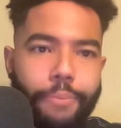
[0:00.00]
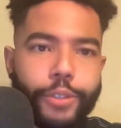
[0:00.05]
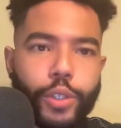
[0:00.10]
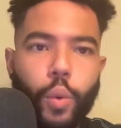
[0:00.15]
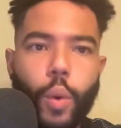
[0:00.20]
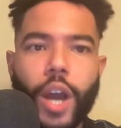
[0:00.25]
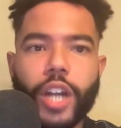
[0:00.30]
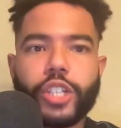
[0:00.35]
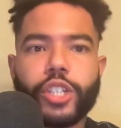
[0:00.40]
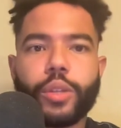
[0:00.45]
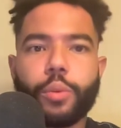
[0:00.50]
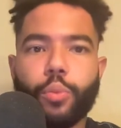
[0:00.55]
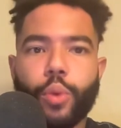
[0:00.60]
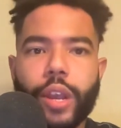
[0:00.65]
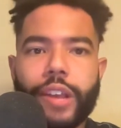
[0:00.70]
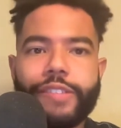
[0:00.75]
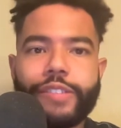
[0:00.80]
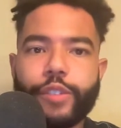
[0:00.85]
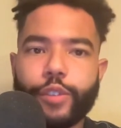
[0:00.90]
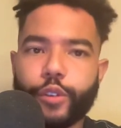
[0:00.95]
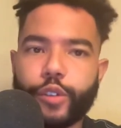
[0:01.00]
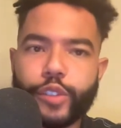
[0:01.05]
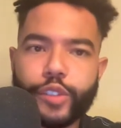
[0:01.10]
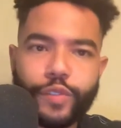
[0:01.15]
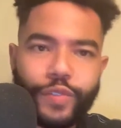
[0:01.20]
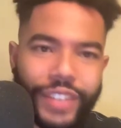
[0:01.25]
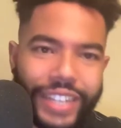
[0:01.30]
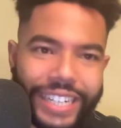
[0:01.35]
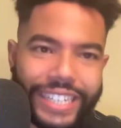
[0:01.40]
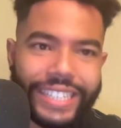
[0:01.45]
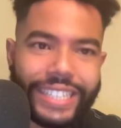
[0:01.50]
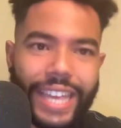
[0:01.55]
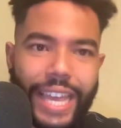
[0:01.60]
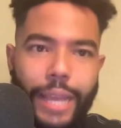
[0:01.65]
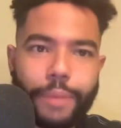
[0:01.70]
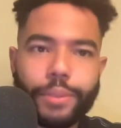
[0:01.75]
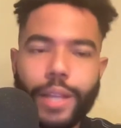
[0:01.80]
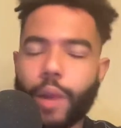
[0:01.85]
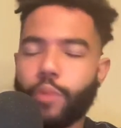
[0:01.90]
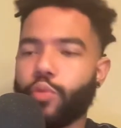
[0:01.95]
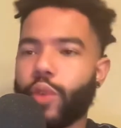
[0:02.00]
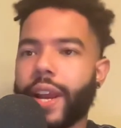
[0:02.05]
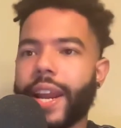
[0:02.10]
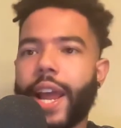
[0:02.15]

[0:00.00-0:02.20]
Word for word: You watch the Braves or Phillies games. I'm right now